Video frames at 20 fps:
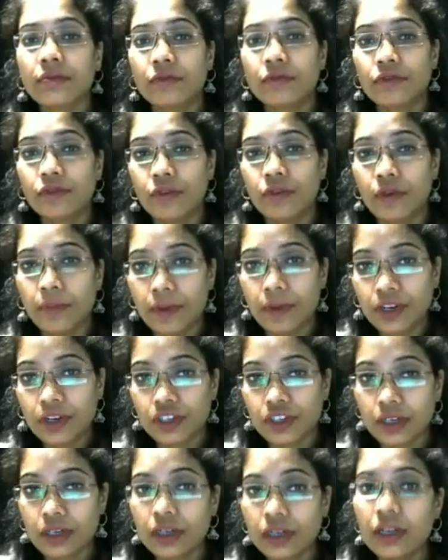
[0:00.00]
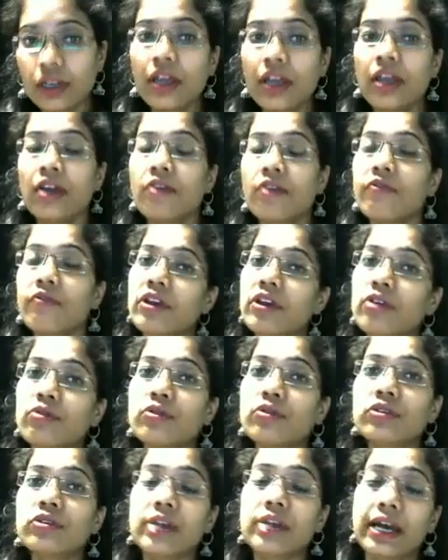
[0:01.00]
formation, we
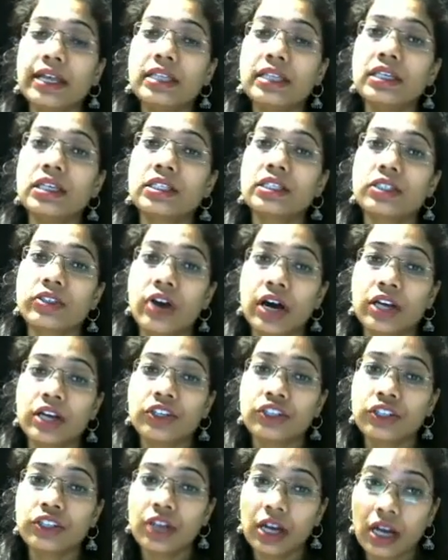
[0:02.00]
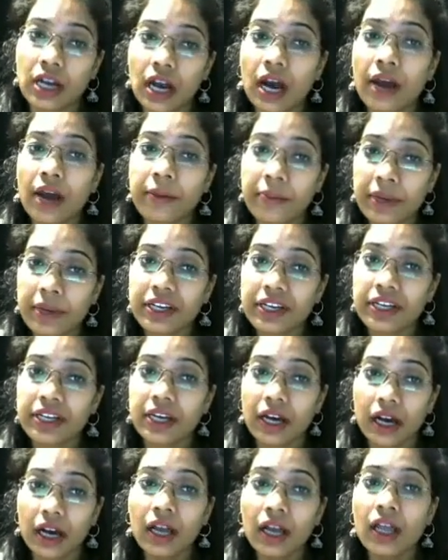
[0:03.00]
use rice starch agar
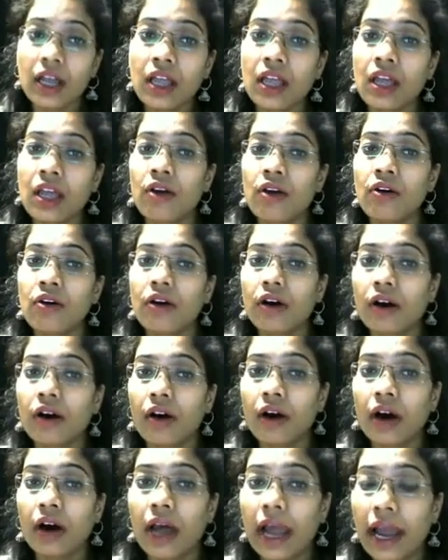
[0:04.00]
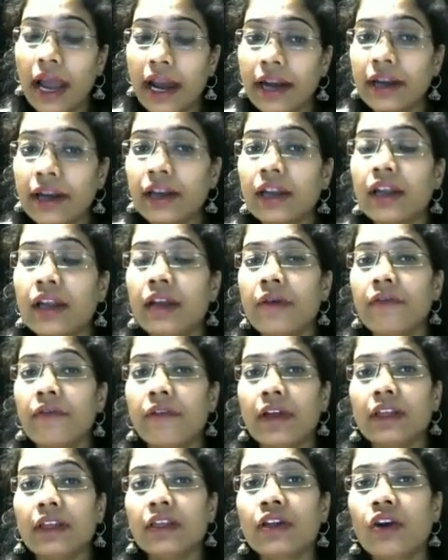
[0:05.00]
media, and
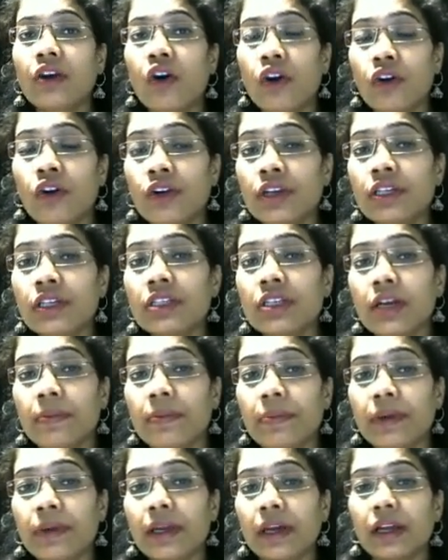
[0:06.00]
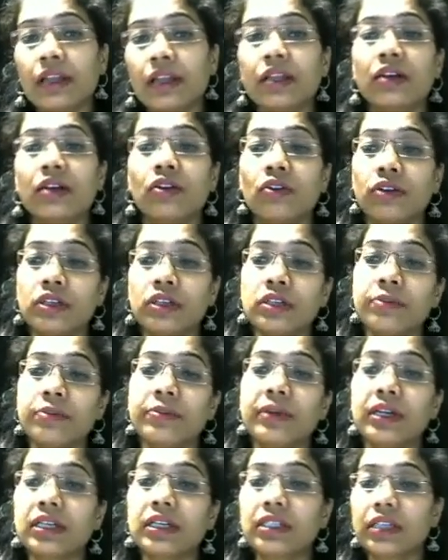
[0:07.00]
when the colonies appears
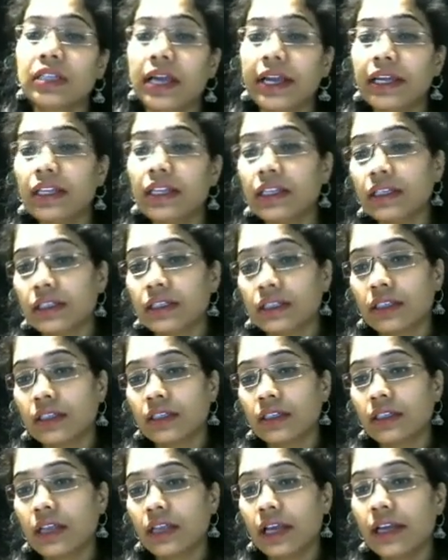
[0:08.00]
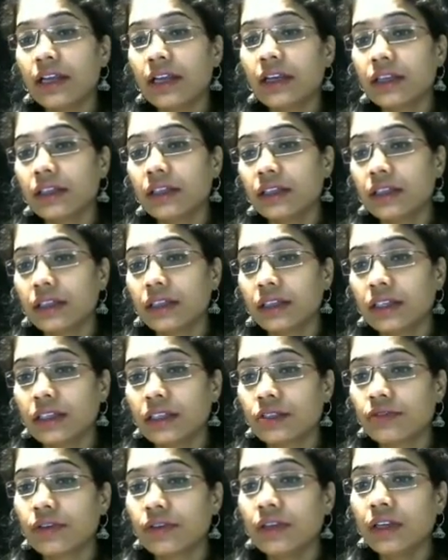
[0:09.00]
like this
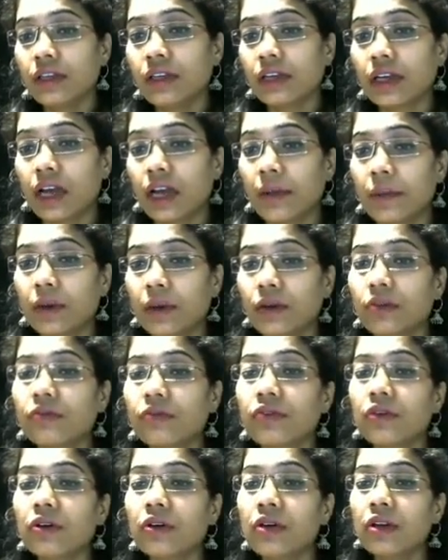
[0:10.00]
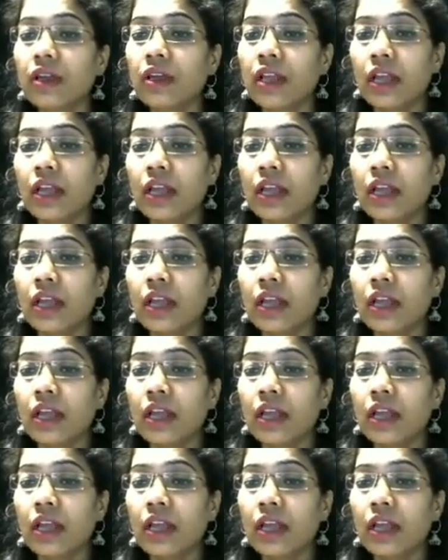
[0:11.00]
one, chlamydospore